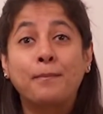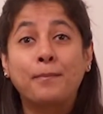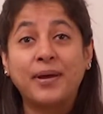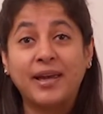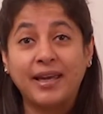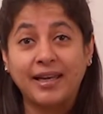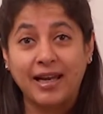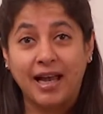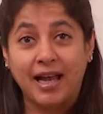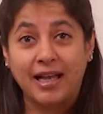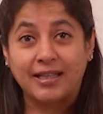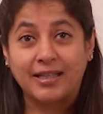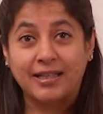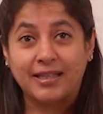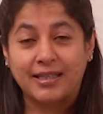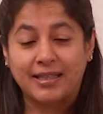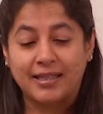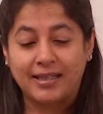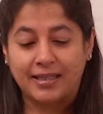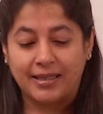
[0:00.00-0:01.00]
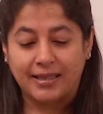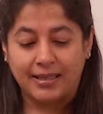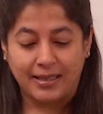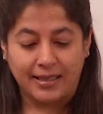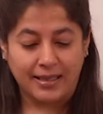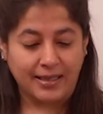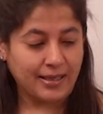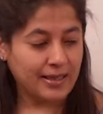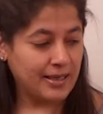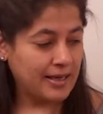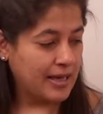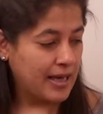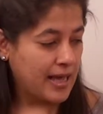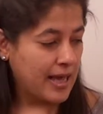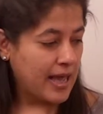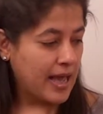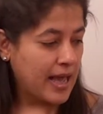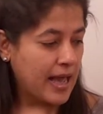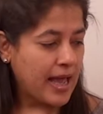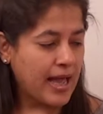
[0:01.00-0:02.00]
Peanuts.
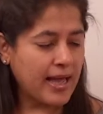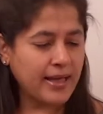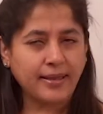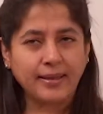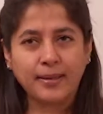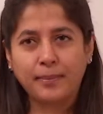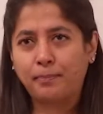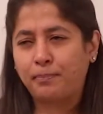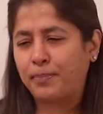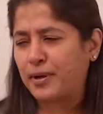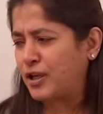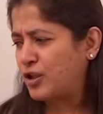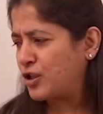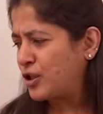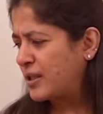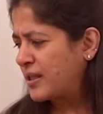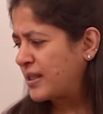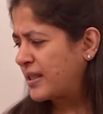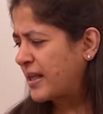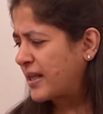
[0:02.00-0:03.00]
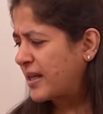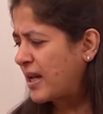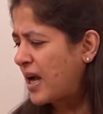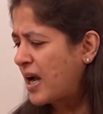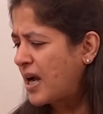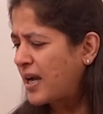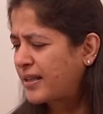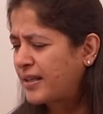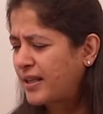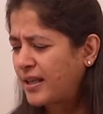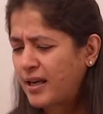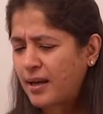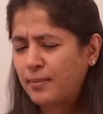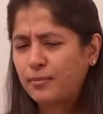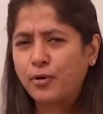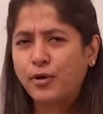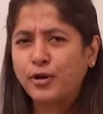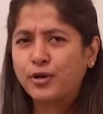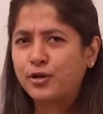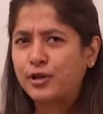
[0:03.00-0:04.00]
And the pigeon said, I think I'm
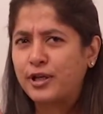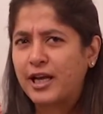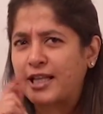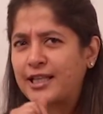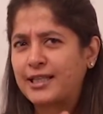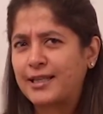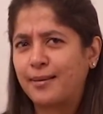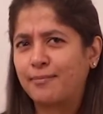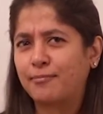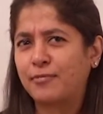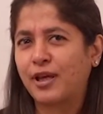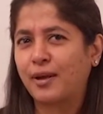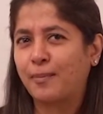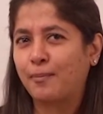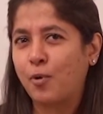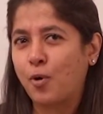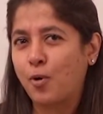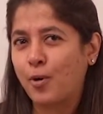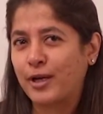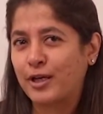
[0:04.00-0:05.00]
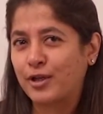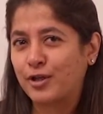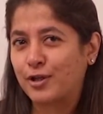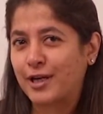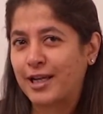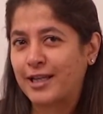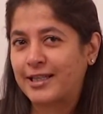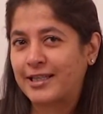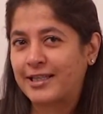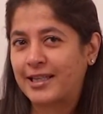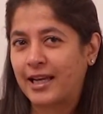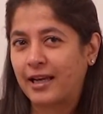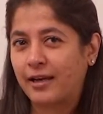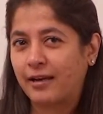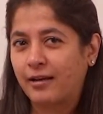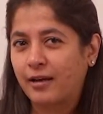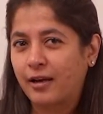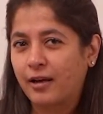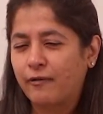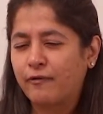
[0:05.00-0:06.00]
going to get something more
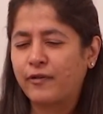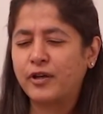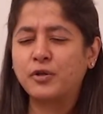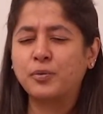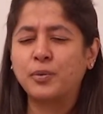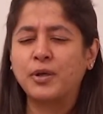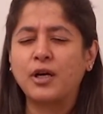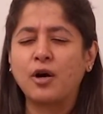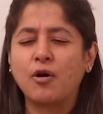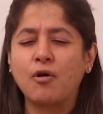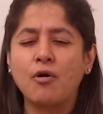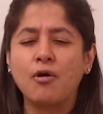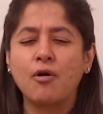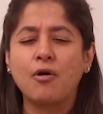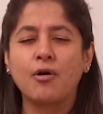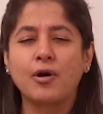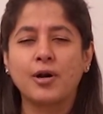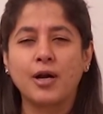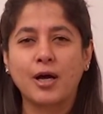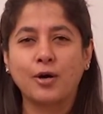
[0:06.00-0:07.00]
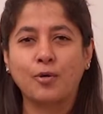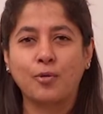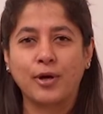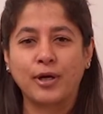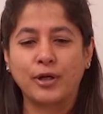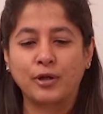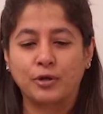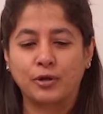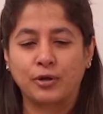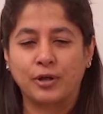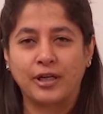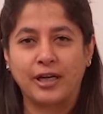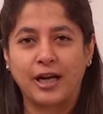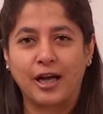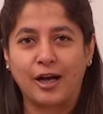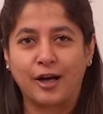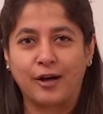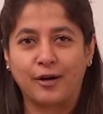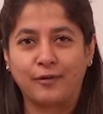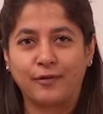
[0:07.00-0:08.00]
interesting, which we all are going to
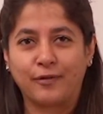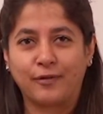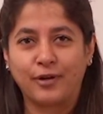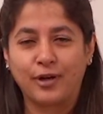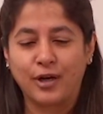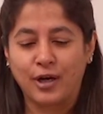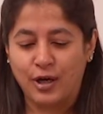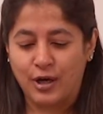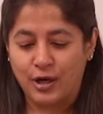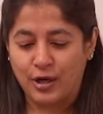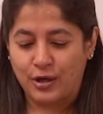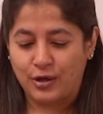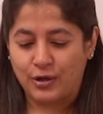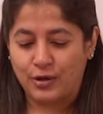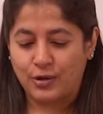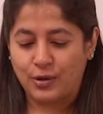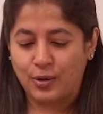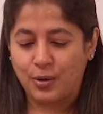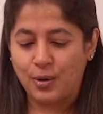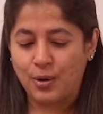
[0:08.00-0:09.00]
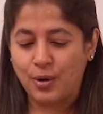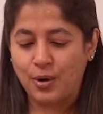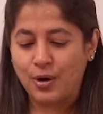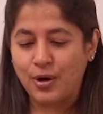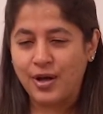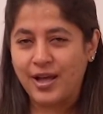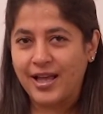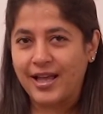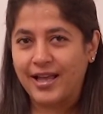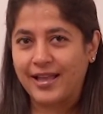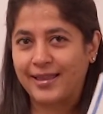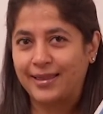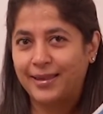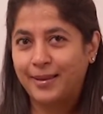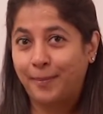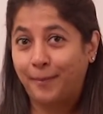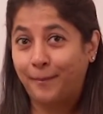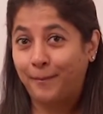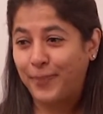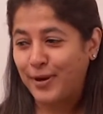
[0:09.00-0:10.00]
love. So
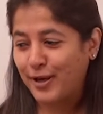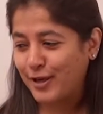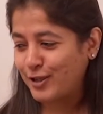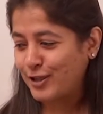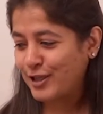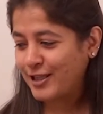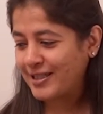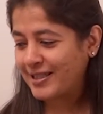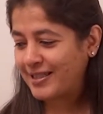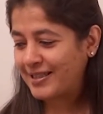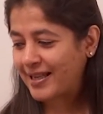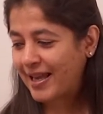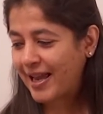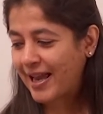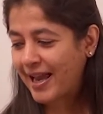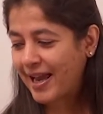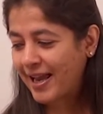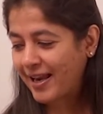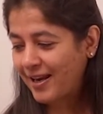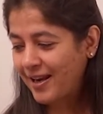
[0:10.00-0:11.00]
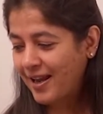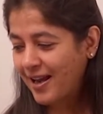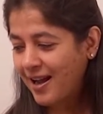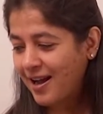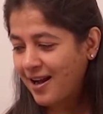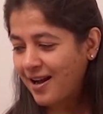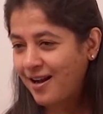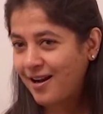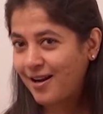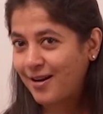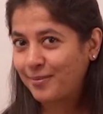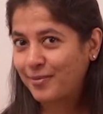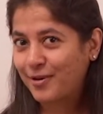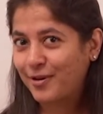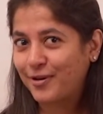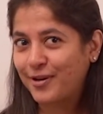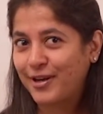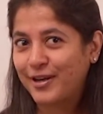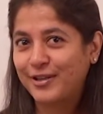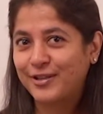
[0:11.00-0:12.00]
the pigeon said, I'm
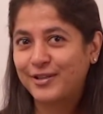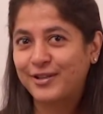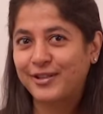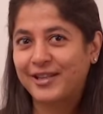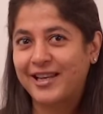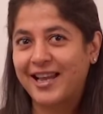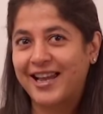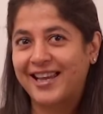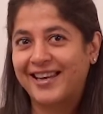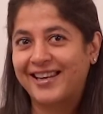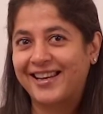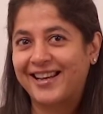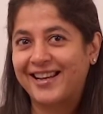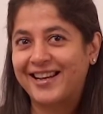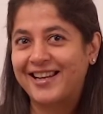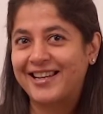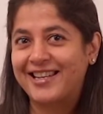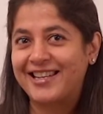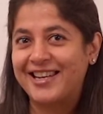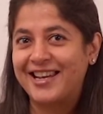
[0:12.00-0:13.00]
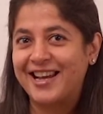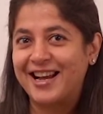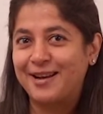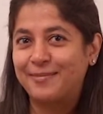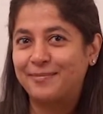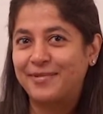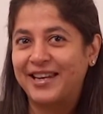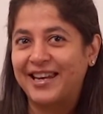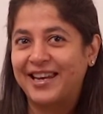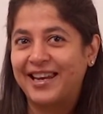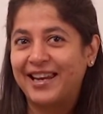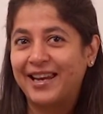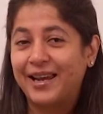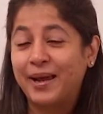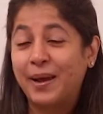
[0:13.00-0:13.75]
going to get a yummy